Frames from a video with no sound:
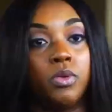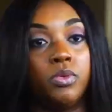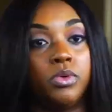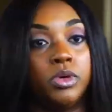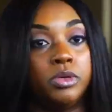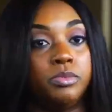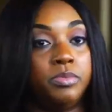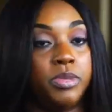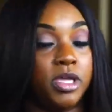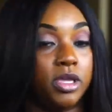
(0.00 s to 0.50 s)

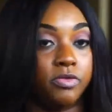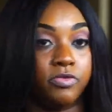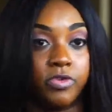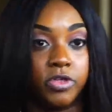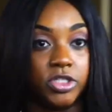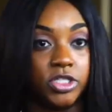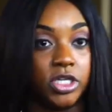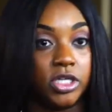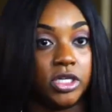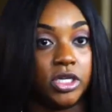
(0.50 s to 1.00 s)
would be in
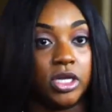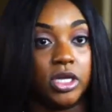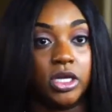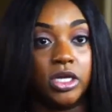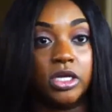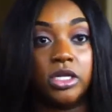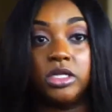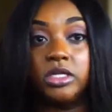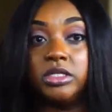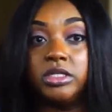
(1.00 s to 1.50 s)

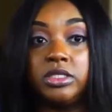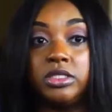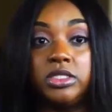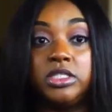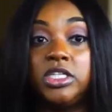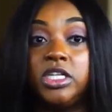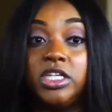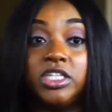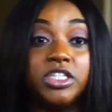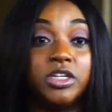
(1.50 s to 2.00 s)
Virginia
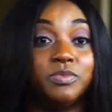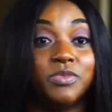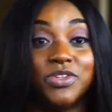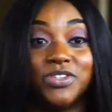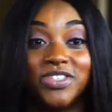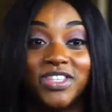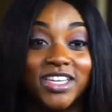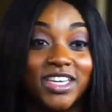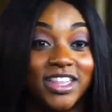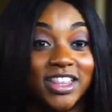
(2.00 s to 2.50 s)
teaching
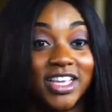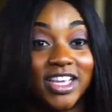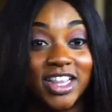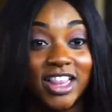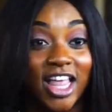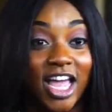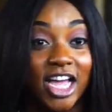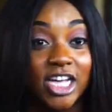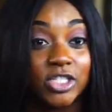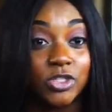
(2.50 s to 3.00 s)
music in the
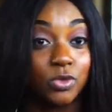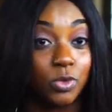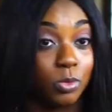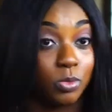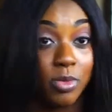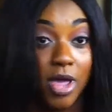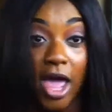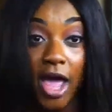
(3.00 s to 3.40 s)
classroom.